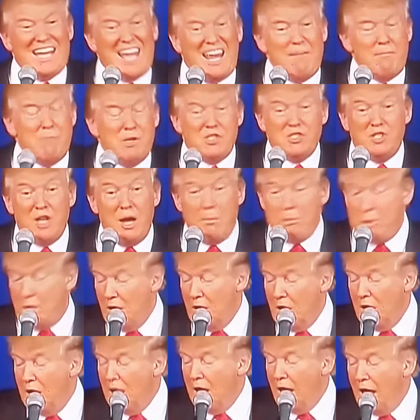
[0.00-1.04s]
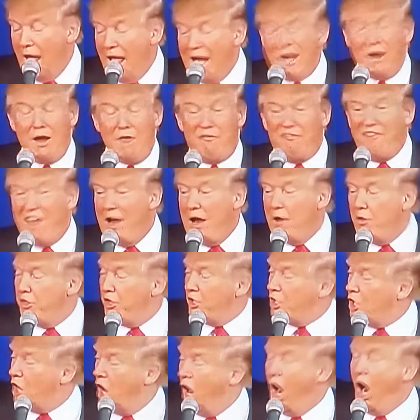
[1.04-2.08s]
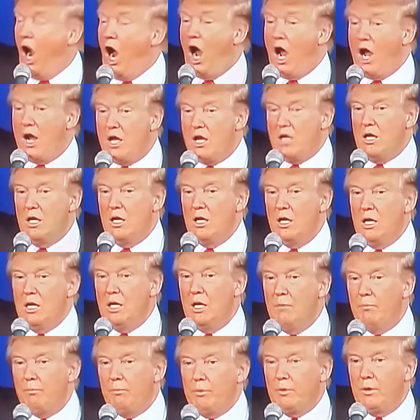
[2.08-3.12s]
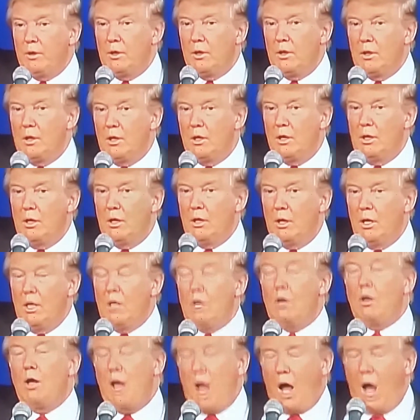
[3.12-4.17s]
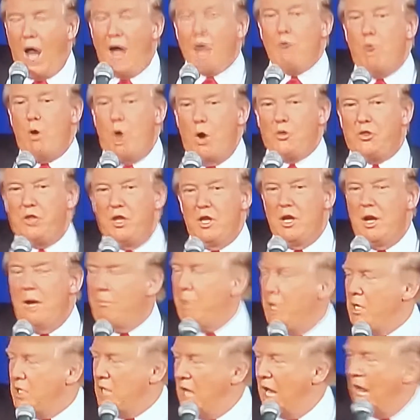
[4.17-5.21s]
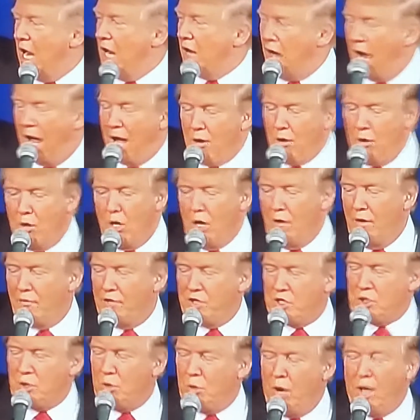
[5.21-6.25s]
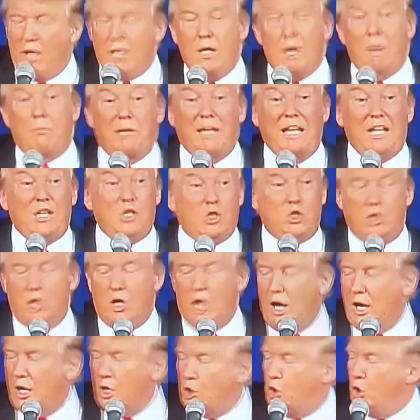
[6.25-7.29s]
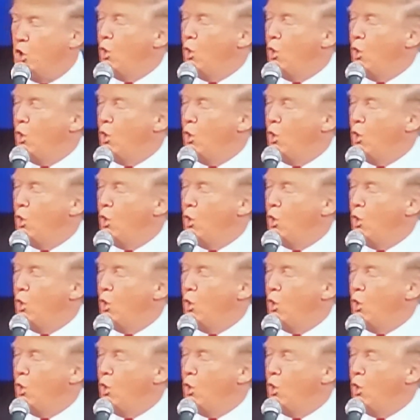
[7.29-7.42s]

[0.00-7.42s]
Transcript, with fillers: And he gave me his number. In a first for presidential politics, Trump retaliated by fishing out Graham's cell phone number